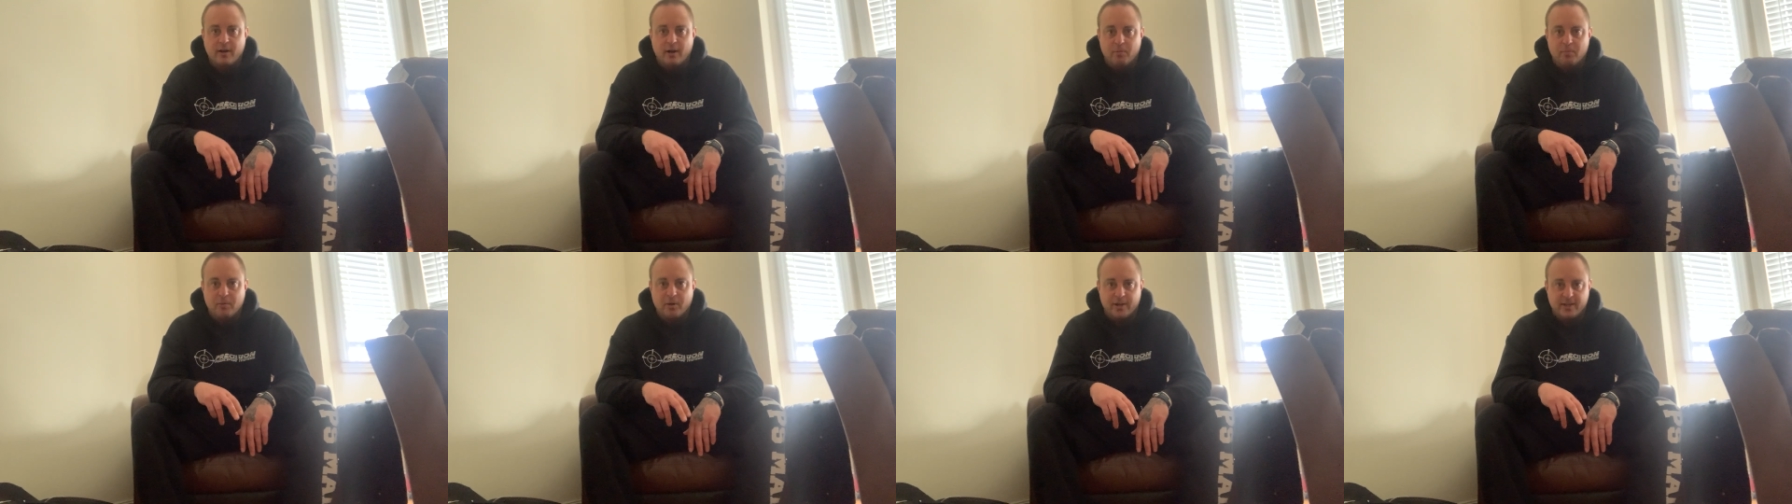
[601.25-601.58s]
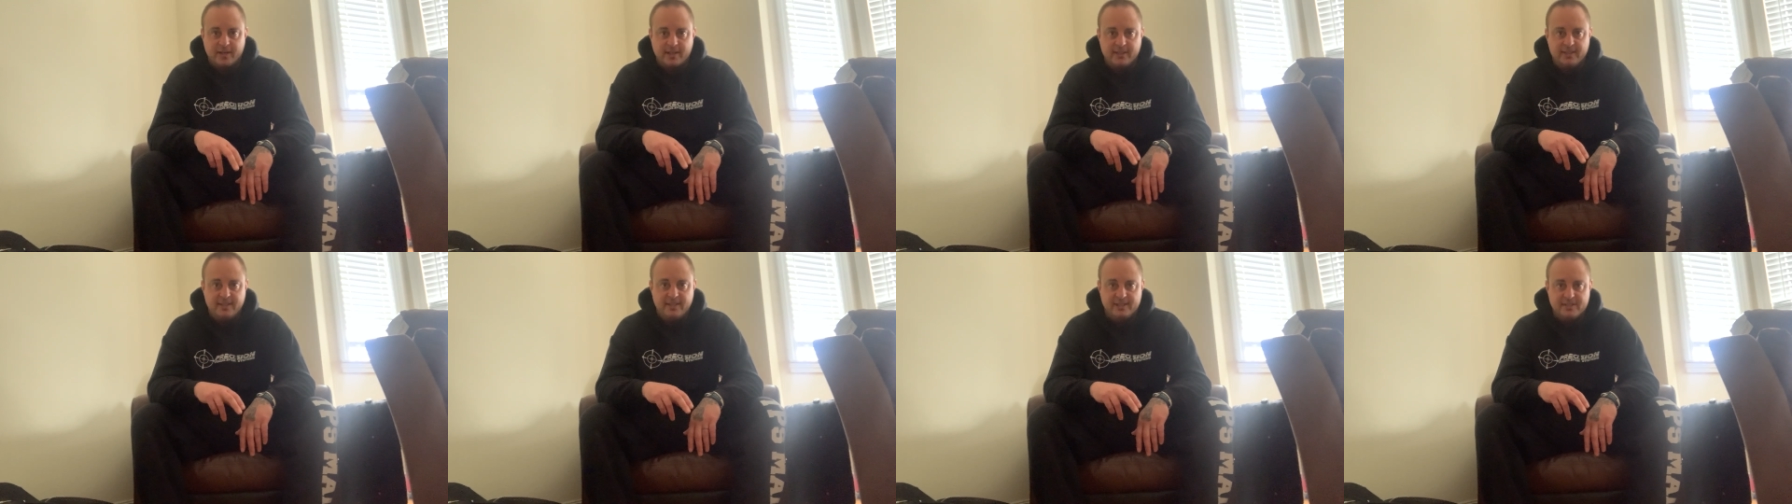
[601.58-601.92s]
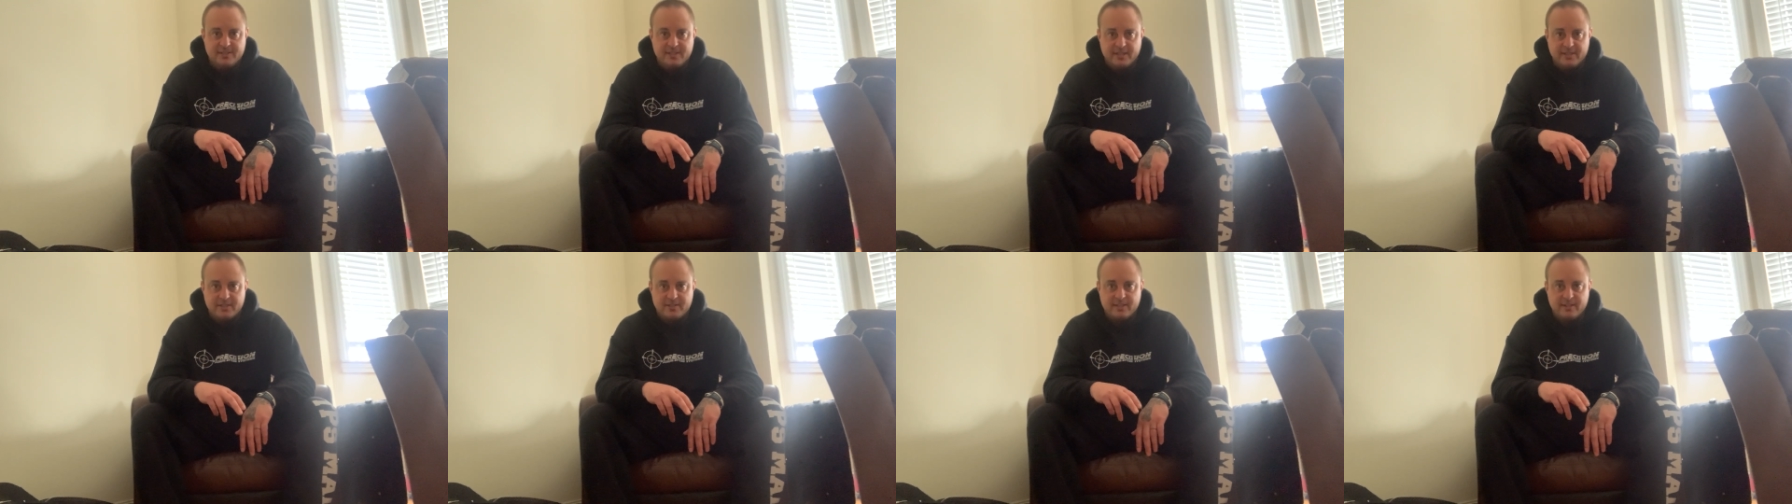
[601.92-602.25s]
I'll probably get the
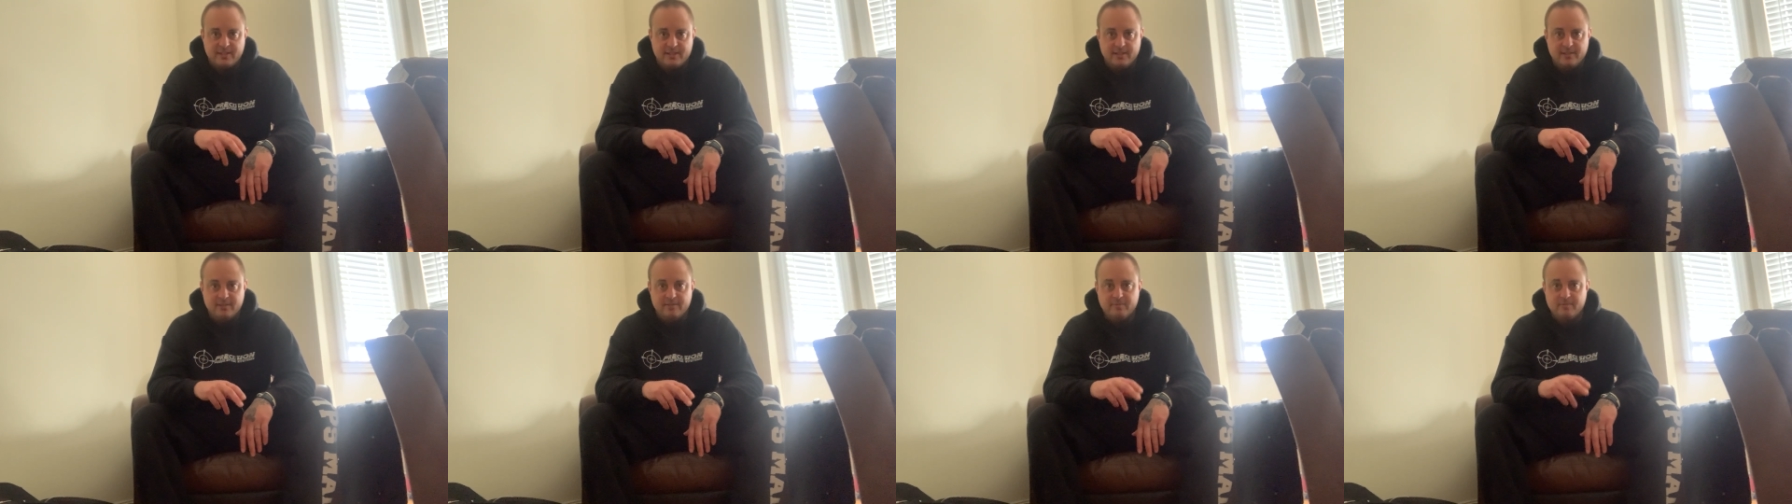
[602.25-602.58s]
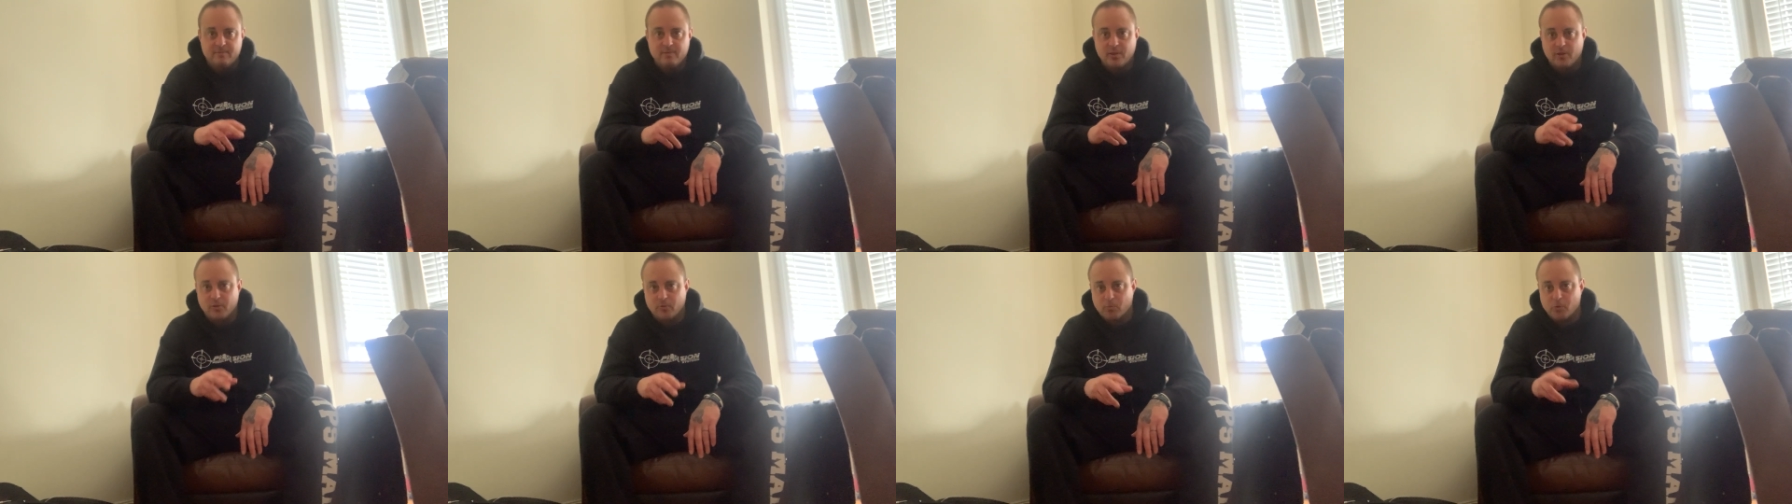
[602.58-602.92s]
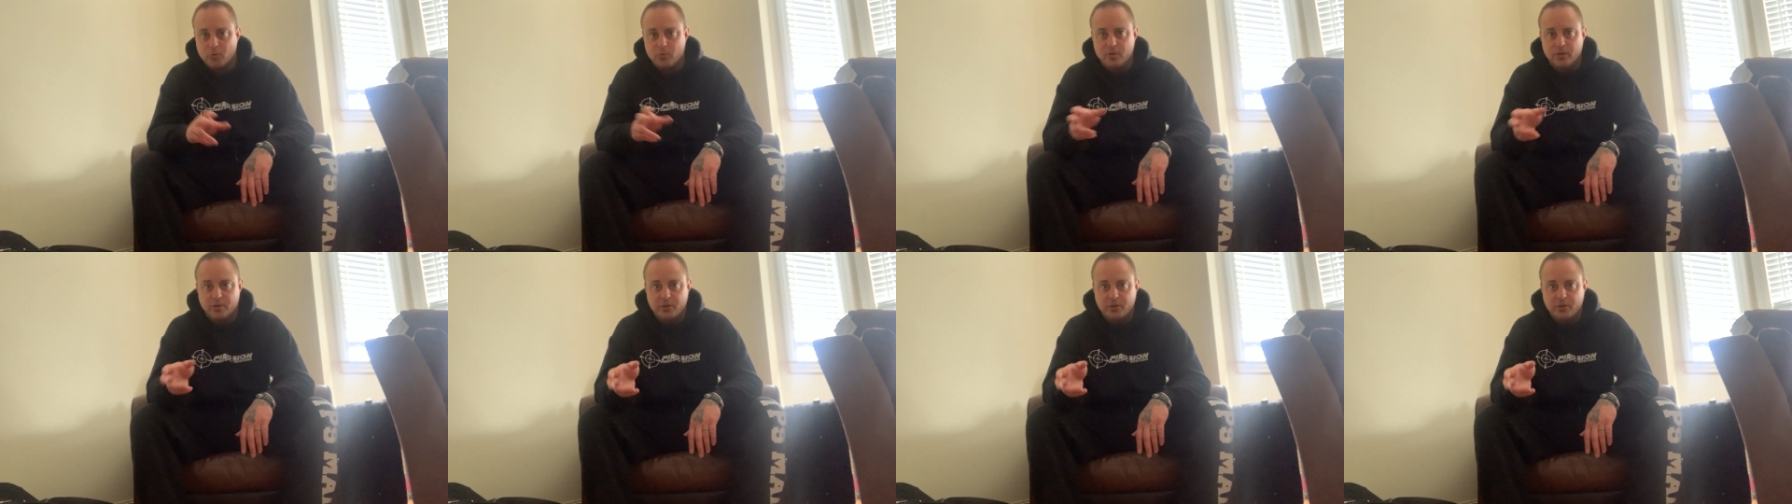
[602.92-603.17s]
intensity through